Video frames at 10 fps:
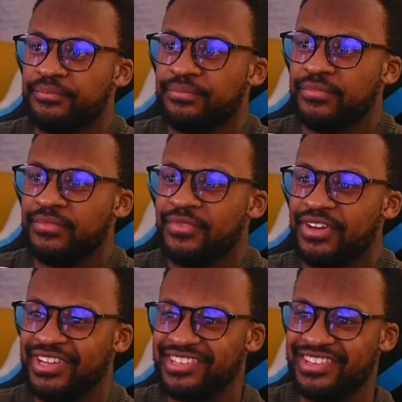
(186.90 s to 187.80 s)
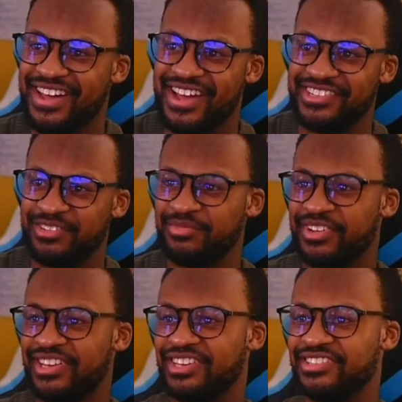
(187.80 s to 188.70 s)
And this guy seems like
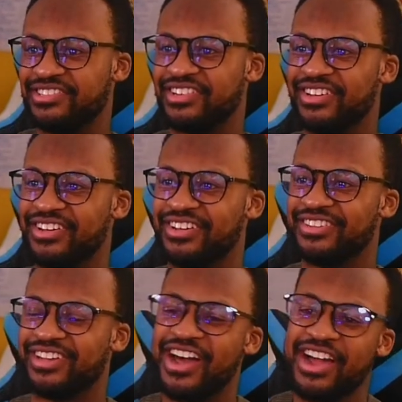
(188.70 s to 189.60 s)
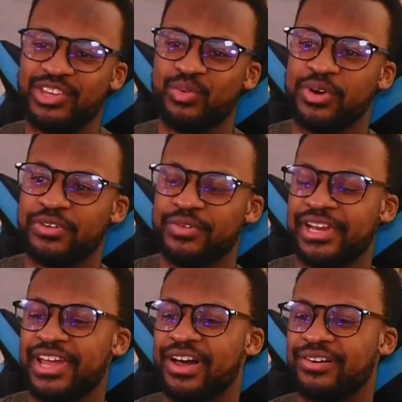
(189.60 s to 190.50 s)
he's the cocky one right
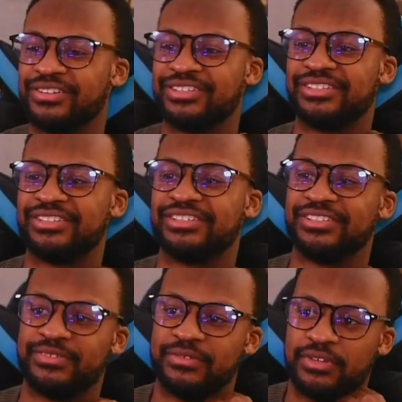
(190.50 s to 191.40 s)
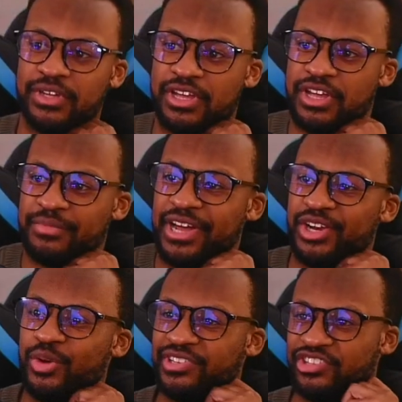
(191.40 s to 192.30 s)
now. But I know
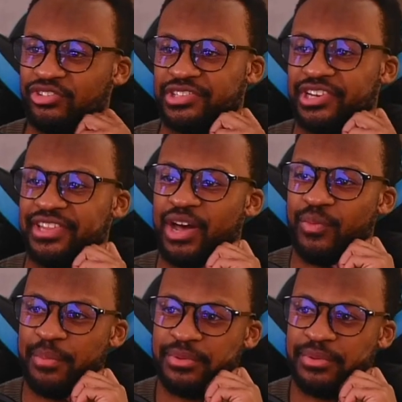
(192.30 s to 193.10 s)
he's interested in that weapon.